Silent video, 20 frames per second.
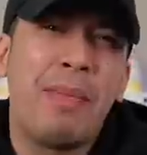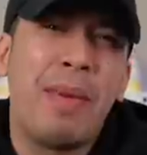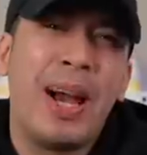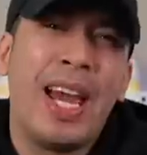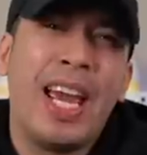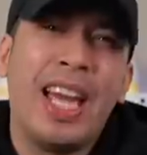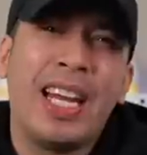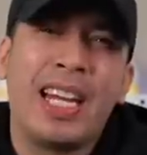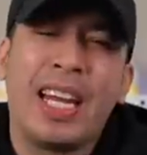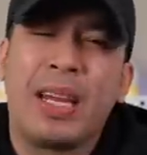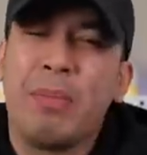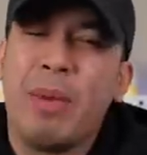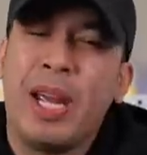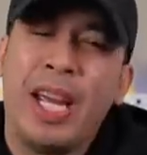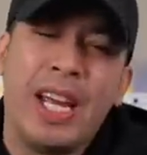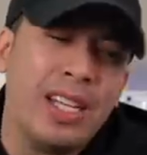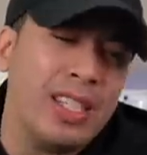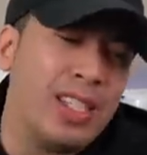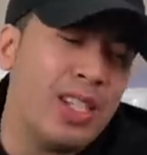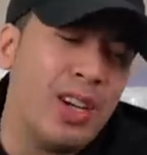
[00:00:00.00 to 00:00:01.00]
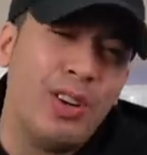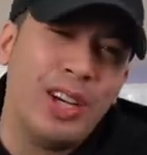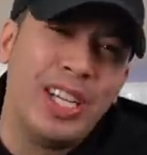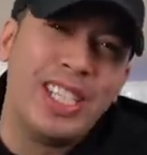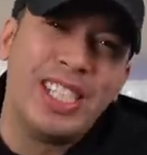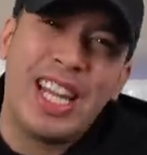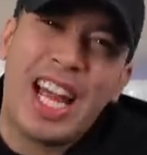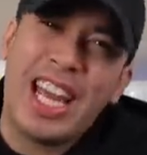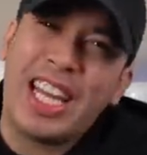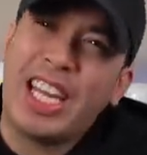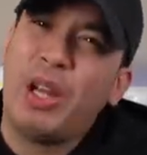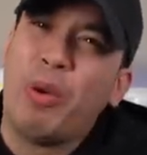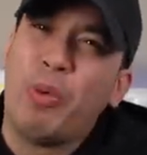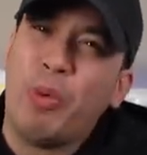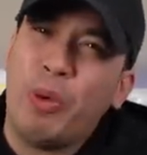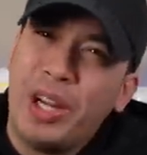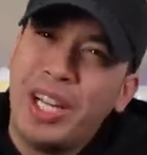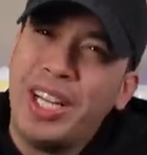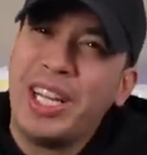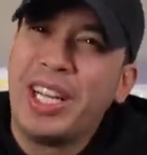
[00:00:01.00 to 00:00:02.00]
in my head, like, man, so is Nike
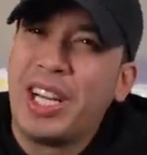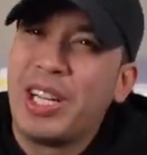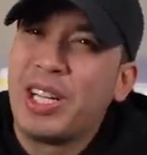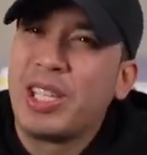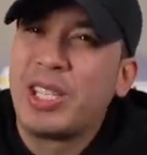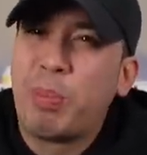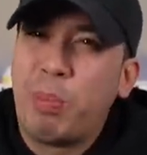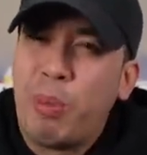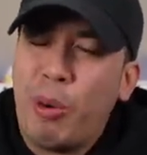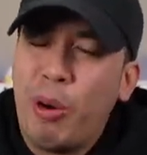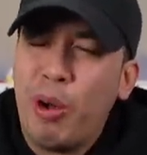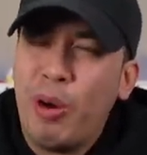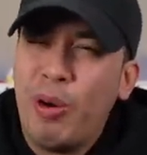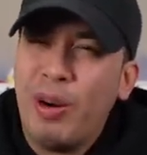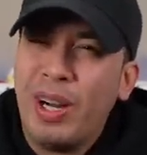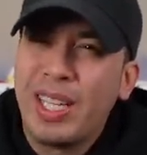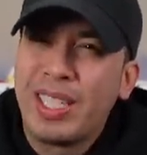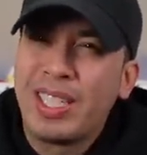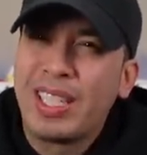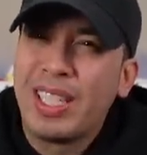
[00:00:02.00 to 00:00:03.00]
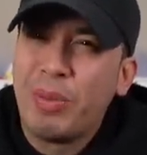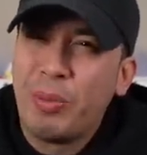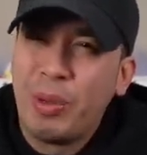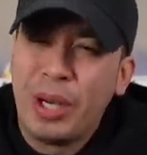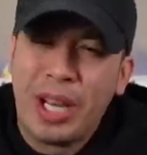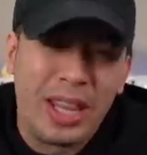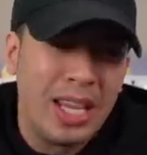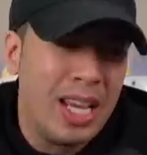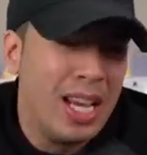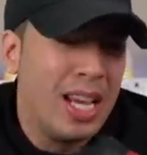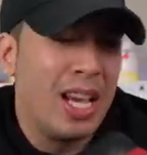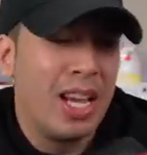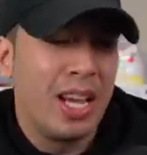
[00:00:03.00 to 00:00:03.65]
really gonna spoil us with?